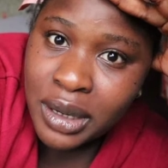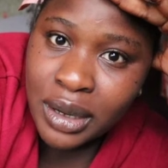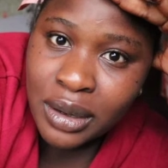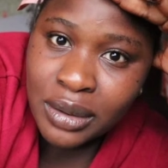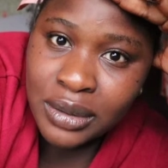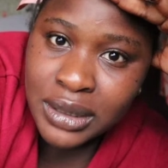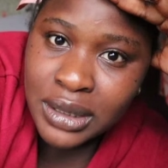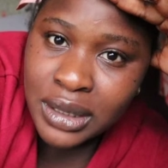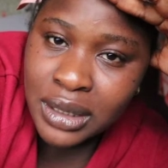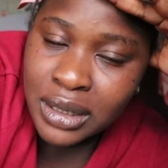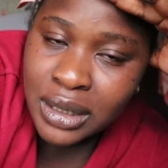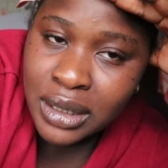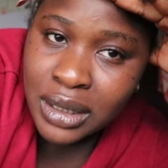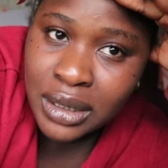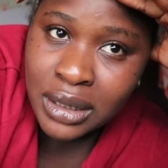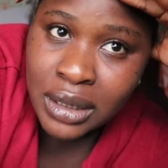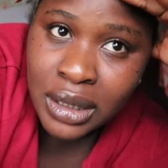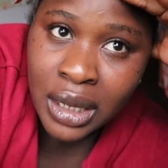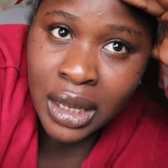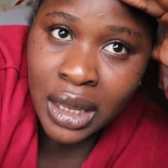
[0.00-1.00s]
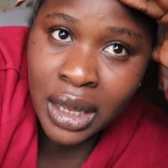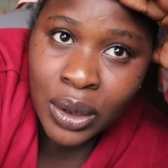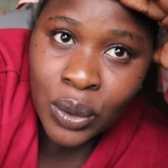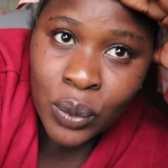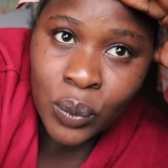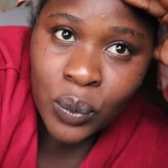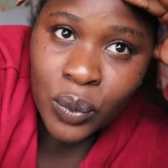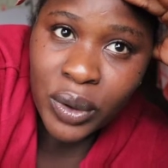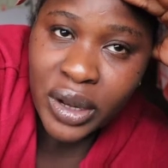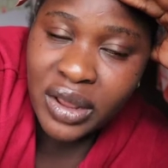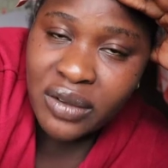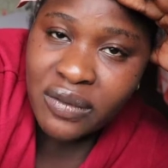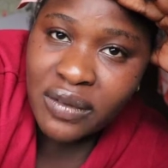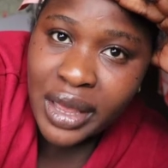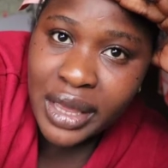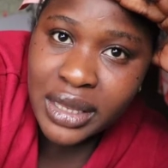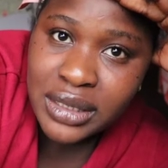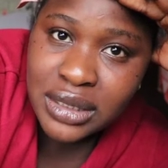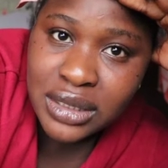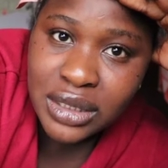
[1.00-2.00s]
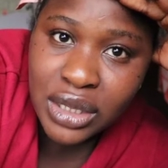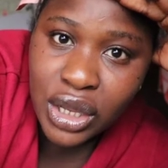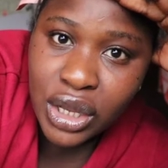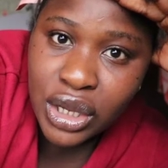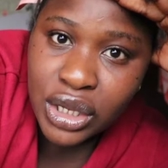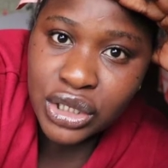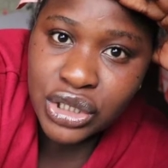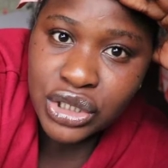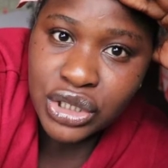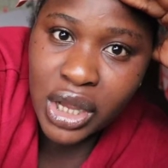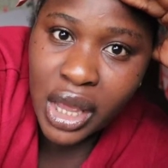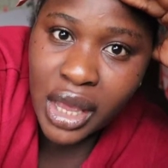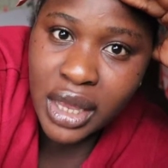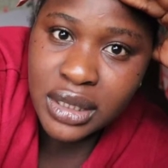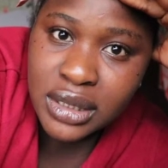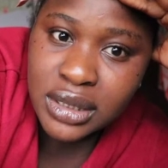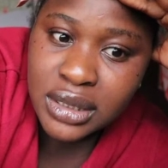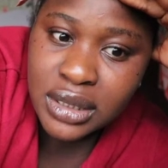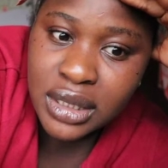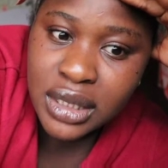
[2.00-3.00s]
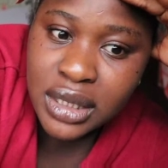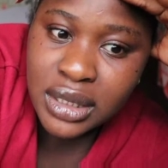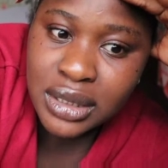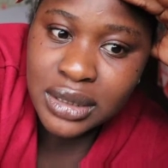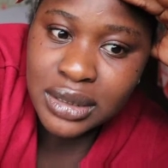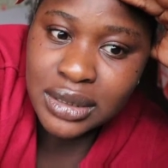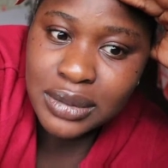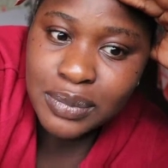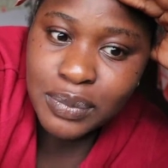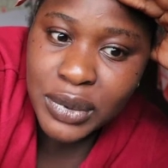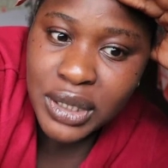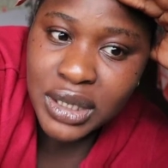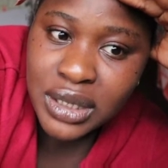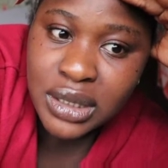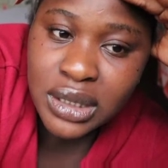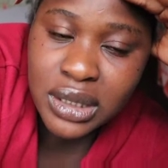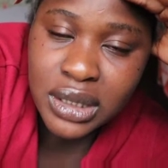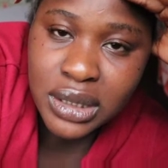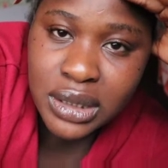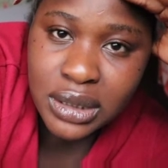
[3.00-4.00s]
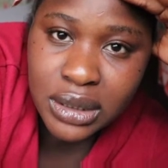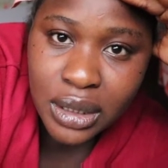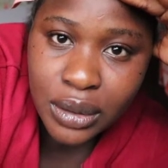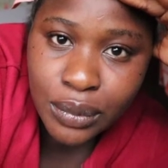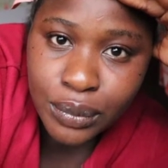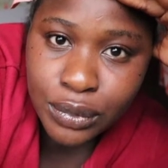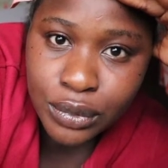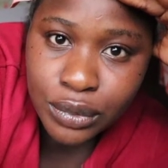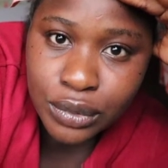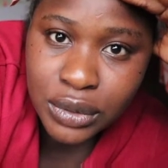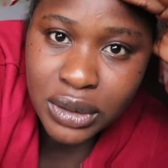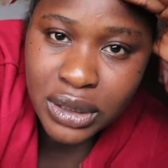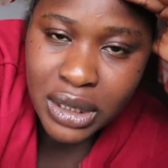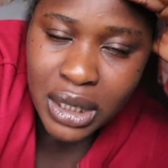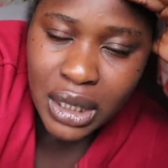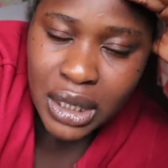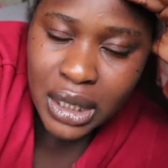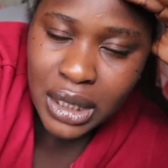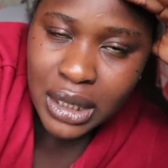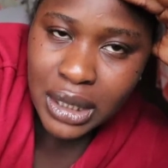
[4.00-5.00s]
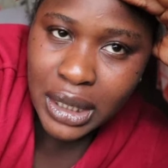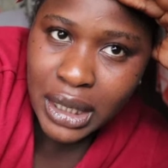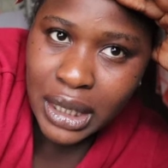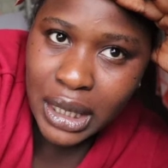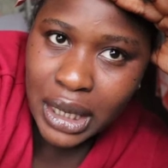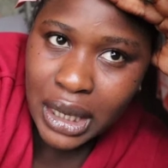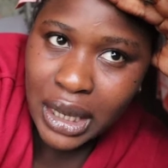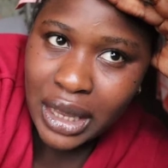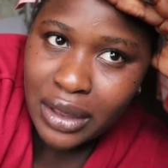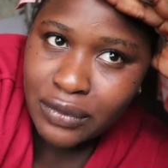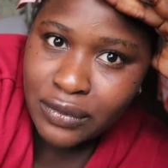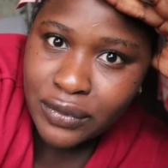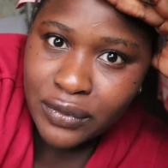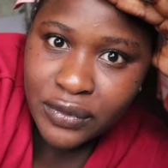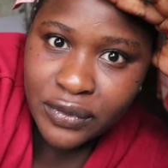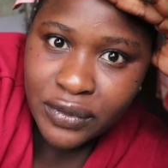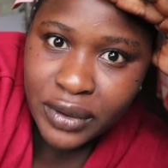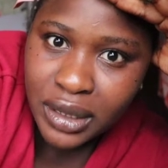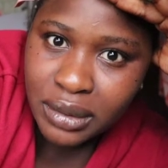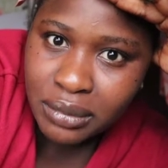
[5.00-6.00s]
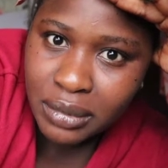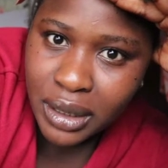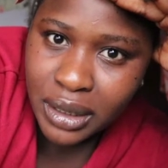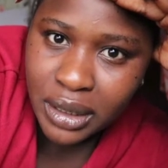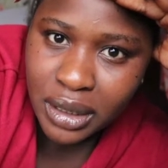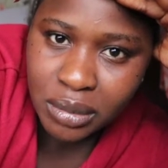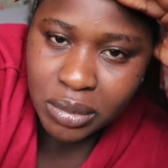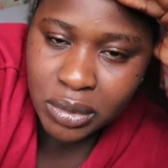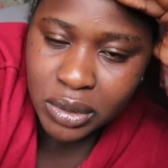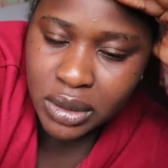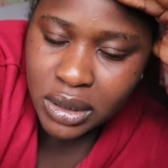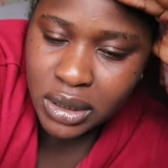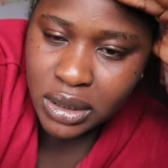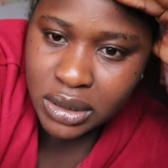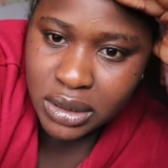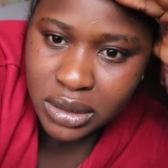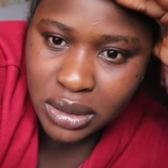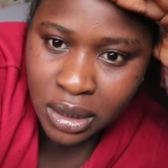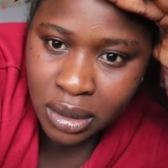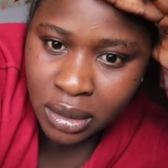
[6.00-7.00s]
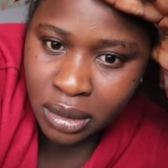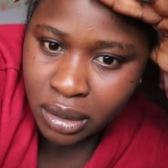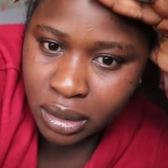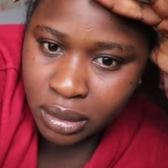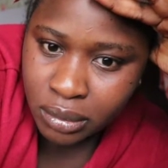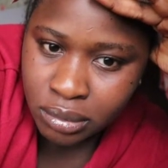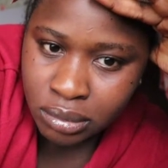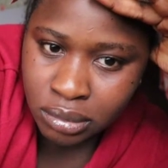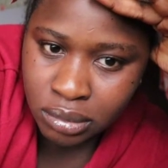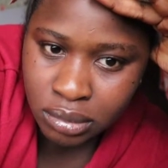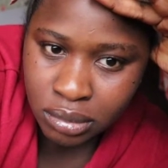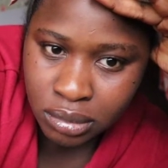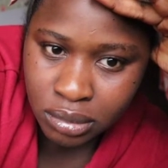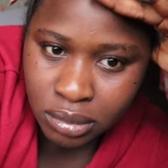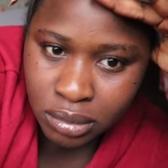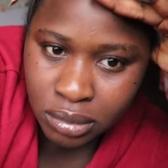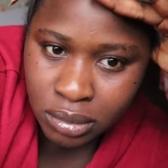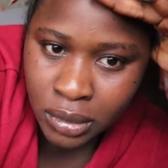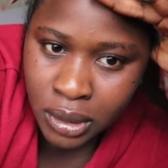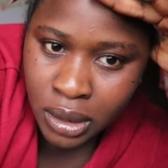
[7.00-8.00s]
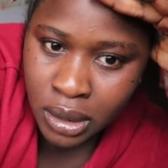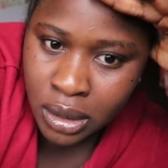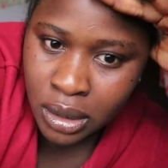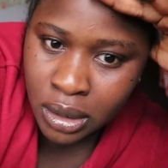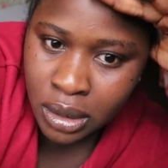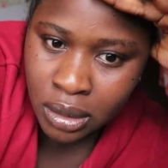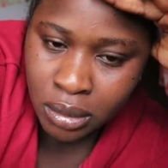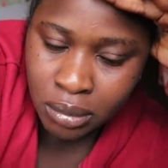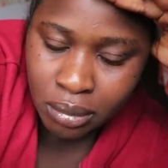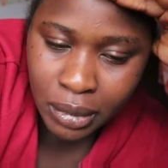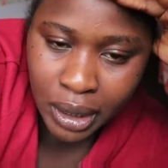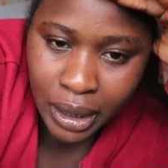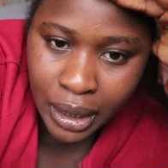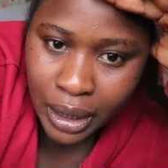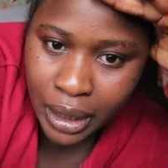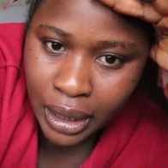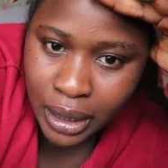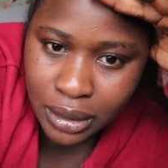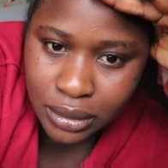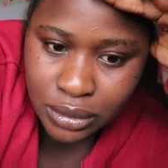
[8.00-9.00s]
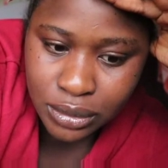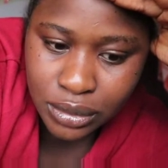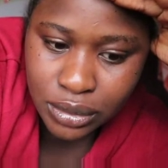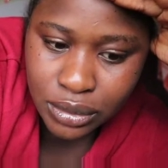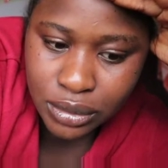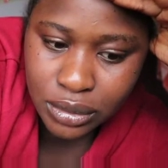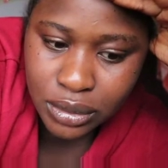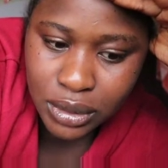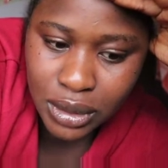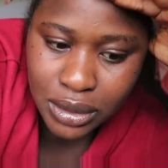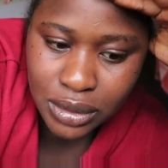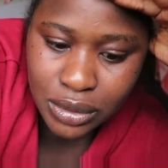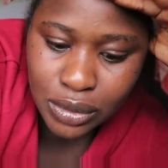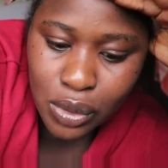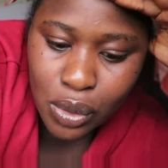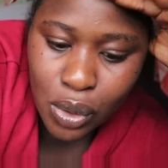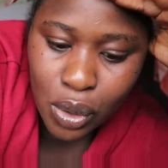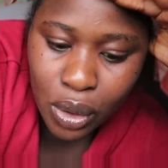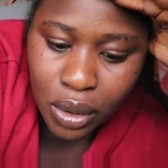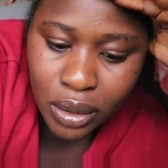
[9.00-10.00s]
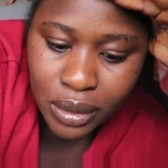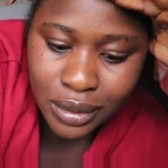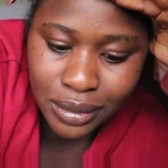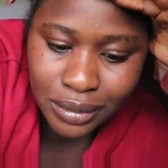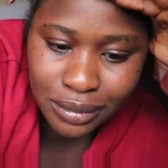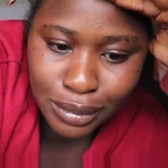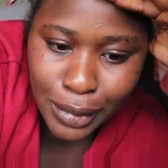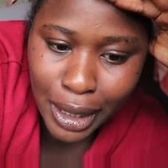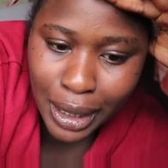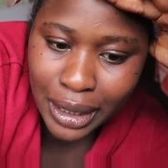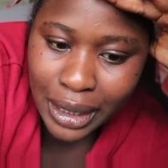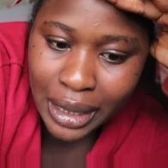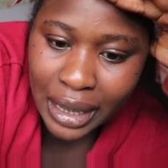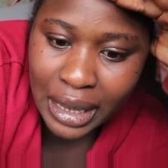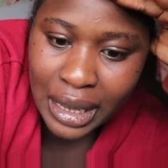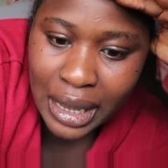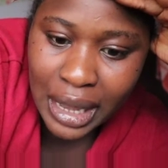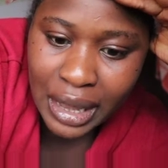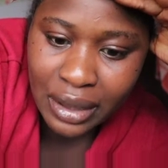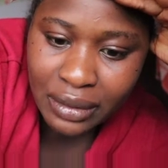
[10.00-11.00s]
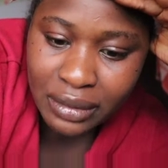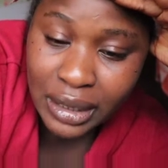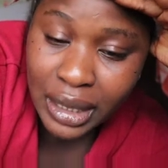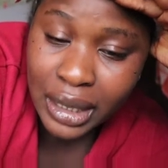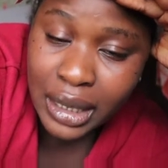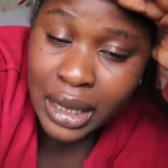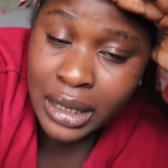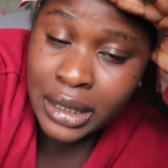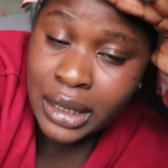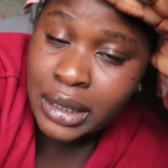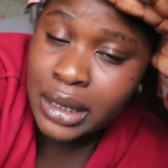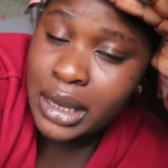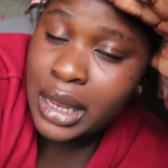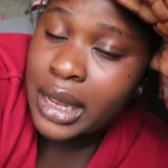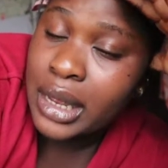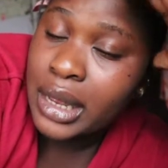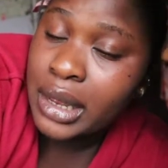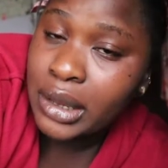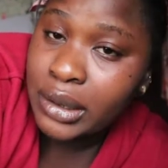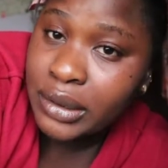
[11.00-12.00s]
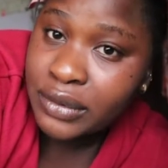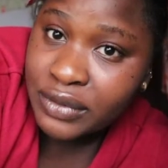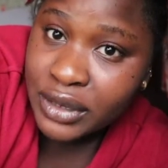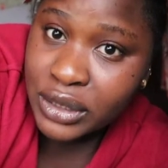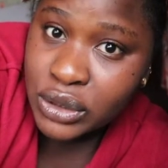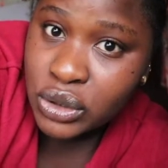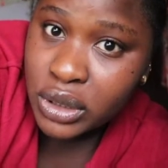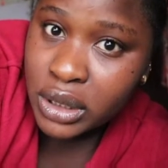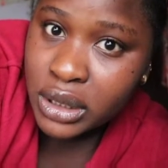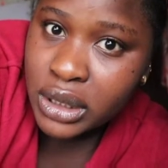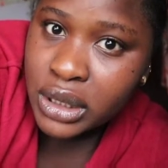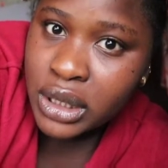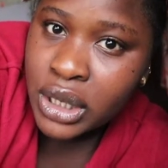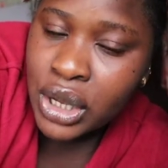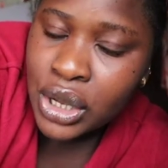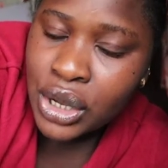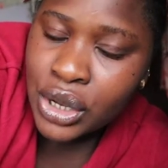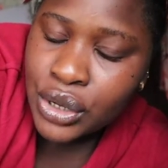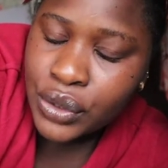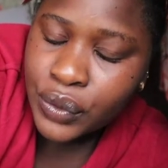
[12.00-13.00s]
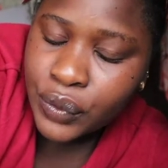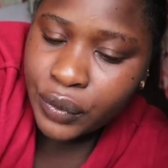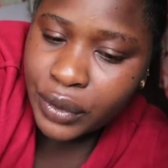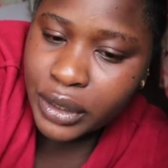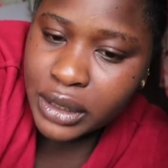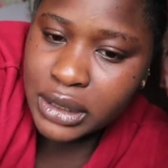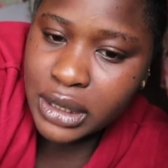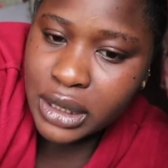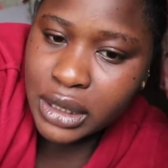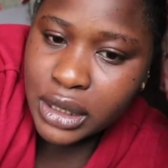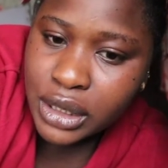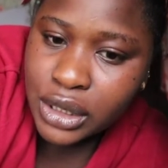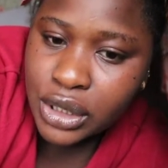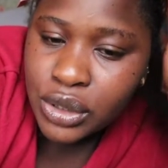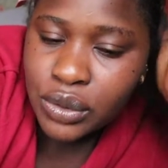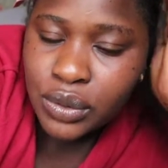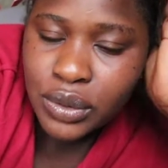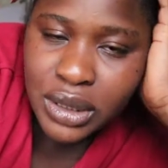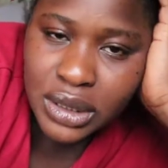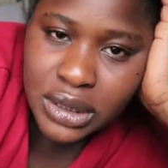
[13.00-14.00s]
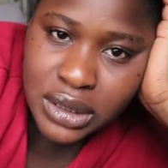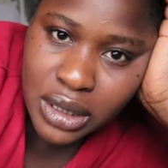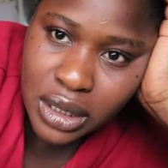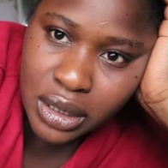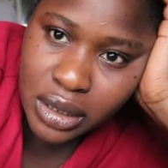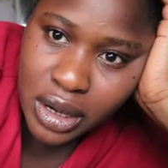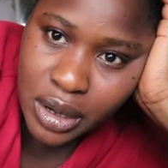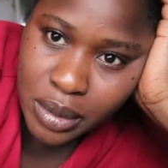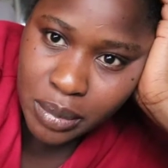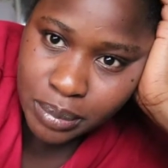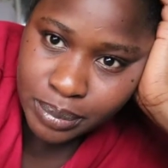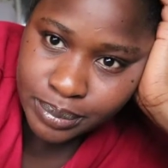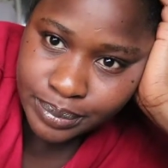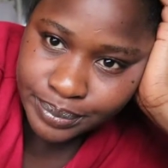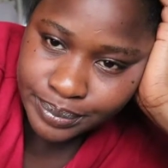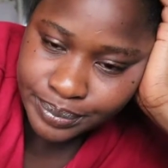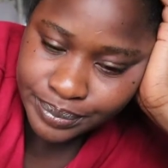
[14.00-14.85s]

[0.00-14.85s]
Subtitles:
account again. Whenever I search, I see it's been disabled. Like, I can't even find my name on Instagram. My handle is gone. I can't have, like, and I eventually created a new Instagram